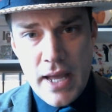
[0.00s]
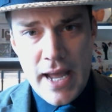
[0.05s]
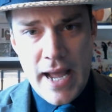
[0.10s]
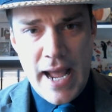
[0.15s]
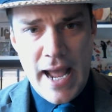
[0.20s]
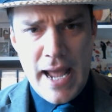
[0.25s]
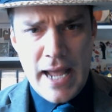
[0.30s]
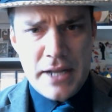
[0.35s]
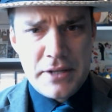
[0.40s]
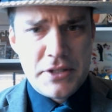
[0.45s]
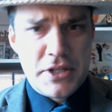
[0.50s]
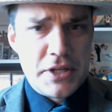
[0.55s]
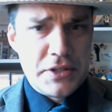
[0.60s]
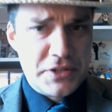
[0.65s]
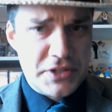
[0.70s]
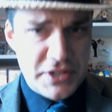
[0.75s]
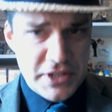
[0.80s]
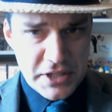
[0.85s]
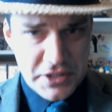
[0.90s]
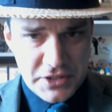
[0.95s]
and
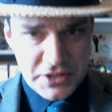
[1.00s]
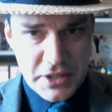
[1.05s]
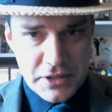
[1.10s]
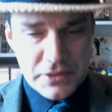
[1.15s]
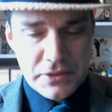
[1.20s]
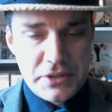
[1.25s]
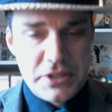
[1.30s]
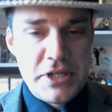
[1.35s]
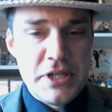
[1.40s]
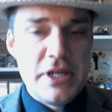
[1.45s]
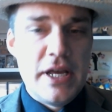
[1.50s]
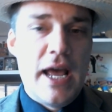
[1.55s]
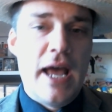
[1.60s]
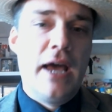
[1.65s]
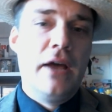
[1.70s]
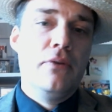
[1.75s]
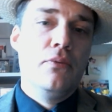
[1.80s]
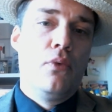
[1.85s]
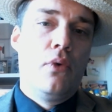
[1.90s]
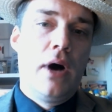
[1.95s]
consistently.
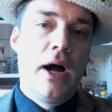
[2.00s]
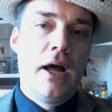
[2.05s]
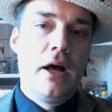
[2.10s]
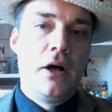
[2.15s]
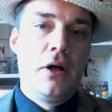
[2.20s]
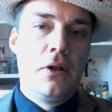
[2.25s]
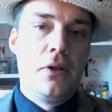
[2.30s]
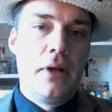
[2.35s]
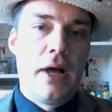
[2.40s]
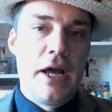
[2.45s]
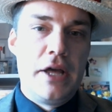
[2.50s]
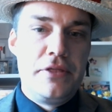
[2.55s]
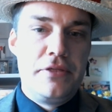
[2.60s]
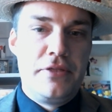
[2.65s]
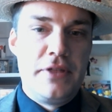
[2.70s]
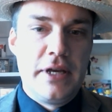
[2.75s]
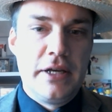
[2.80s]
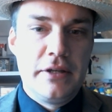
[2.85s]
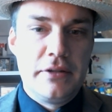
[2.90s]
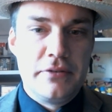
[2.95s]
And while I
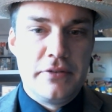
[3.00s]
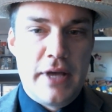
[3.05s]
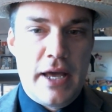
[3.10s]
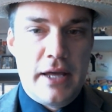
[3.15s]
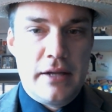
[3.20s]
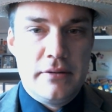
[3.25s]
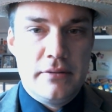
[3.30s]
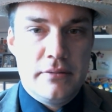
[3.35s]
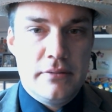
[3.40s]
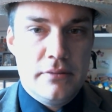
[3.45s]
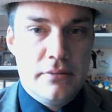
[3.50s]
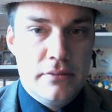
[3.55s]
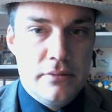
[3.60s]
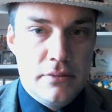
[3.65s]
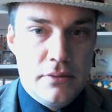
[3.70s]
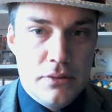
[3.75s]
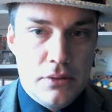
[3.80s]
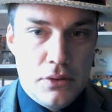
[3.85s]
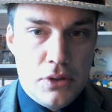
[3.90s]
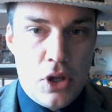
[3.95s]
think that
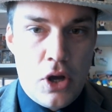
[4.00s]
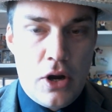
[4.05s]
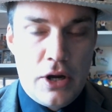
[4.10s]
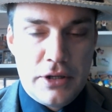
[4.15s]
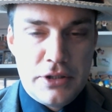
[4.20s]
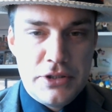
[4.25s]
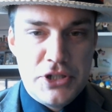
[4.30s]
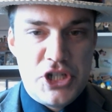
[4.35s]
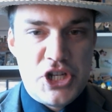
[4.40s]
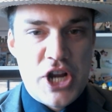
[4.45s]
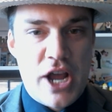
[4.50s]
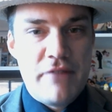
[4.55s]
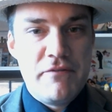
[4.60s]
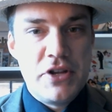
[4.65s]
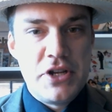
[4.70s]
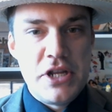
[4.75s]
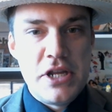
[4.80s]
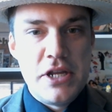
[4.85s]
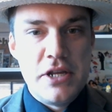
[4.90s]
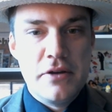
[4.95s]

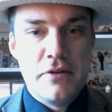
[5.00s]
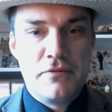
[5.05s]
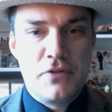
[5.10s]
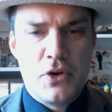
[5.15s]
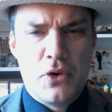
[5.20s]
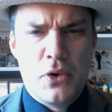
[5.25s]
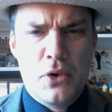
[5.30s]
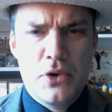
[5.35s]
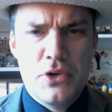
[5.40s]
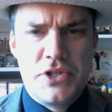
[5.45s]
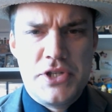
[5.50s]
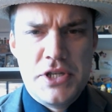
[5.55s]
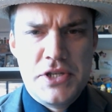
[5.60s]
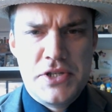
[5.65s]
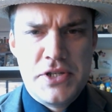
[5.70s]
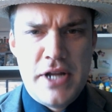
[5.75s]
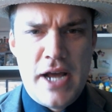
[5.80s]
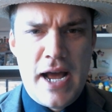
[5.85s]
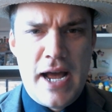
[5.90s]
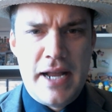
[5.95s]
longevity, of course, is
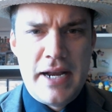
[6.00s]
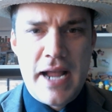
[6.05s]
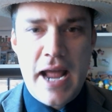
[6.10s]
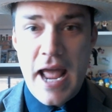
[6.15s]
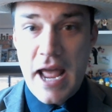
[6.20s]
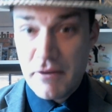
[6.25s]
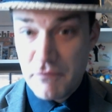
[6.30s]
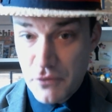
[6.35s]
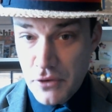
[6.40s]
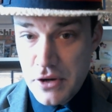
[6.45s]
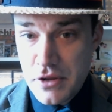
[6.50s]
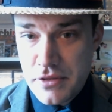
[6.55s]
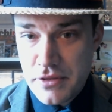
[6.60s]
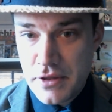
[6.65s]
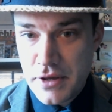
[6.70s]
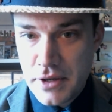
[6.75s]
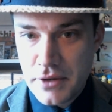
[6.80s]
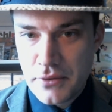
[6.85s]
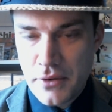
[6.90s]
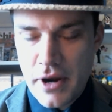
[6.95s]
not
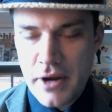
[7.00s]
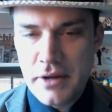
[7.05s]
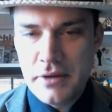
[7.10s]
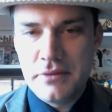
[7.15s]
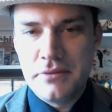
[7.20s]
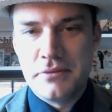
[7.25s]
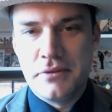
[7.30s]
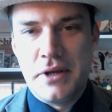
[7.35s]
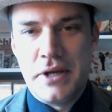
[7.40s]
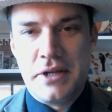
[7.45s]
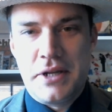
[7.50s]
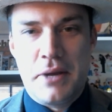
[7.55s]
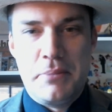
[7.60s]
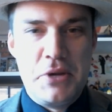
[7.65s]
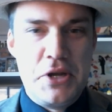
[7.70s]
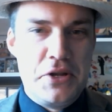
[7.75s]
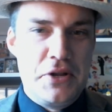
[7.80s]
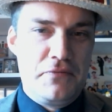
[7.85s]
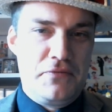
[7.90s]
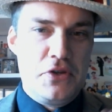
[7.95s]
everything, right? Like, I
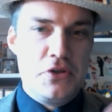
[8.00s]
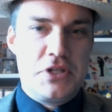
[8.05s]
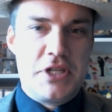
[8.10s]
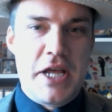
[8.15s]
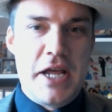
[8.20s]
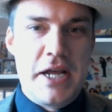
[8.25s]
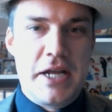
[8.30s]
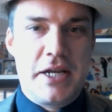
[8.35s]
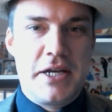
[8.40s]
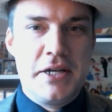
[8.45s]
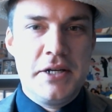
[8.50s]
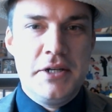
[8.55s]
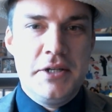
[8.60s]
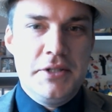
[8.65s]
mean, if you take